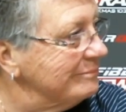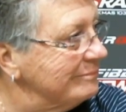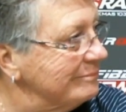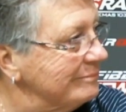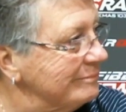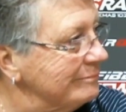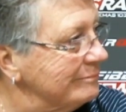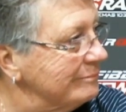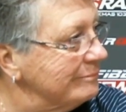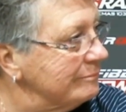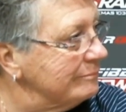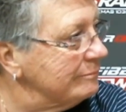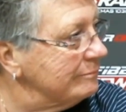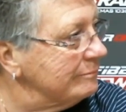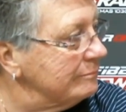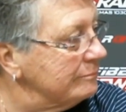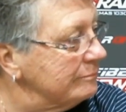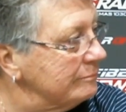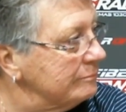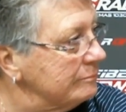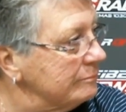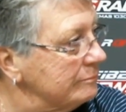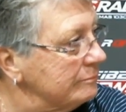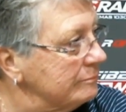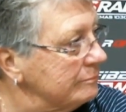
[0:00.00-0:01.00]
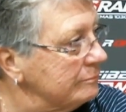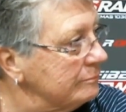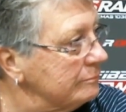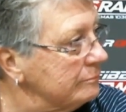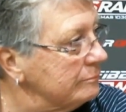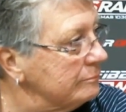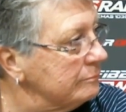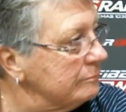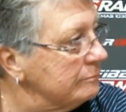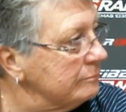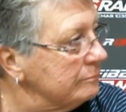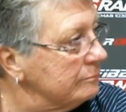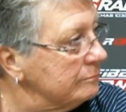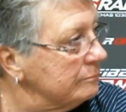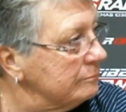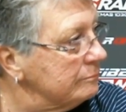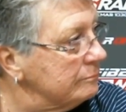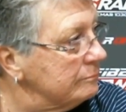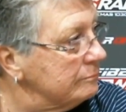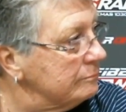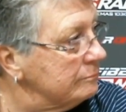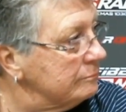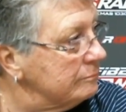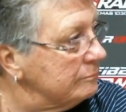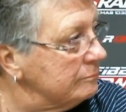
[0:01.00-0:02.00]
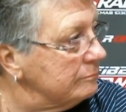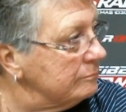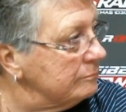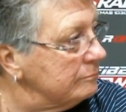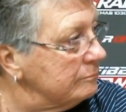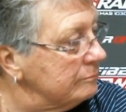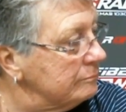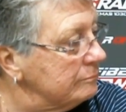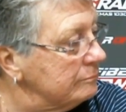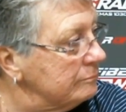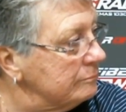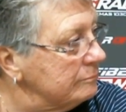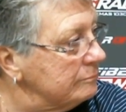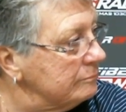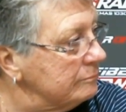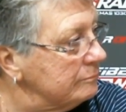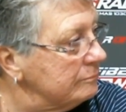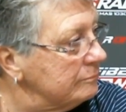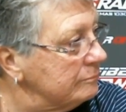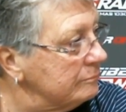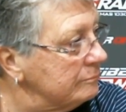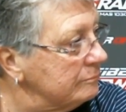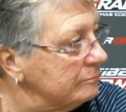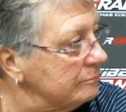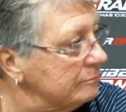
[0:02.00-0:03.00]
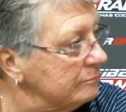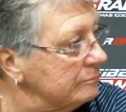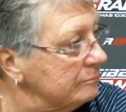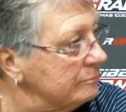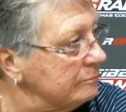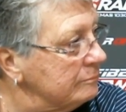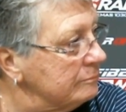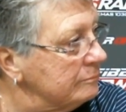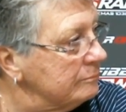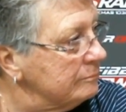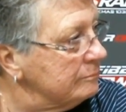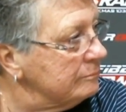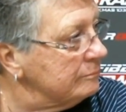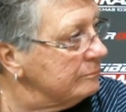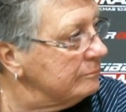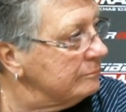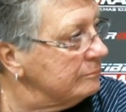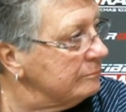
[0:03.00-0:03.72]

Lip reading: This person isn't speaking.